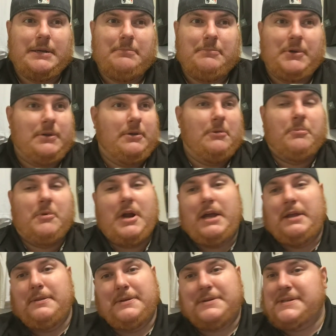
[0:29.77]
Bill
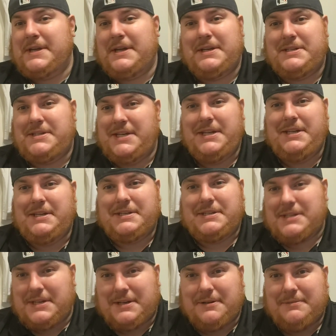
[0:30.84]
O'Brien looks like a genius
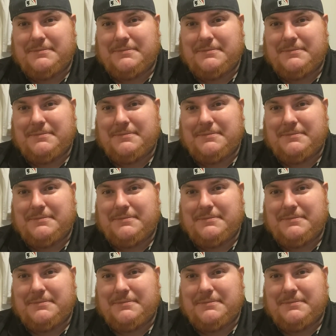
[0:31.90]
here.